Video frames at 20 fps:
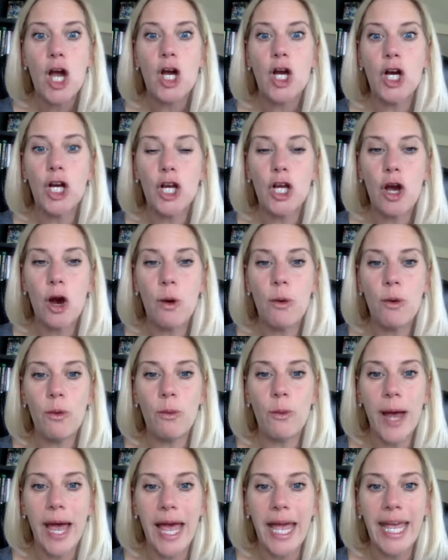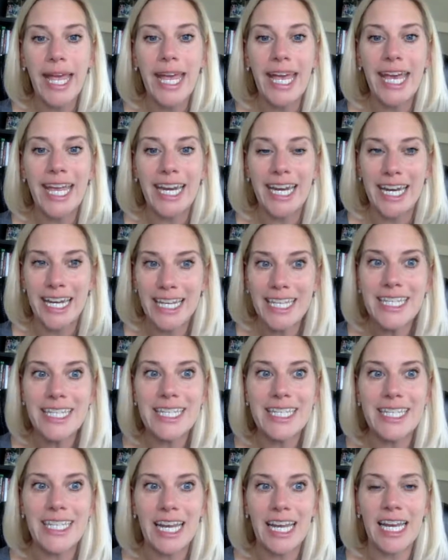could go away in an
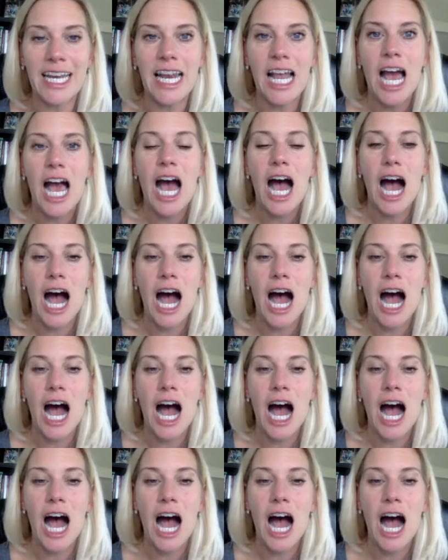instant,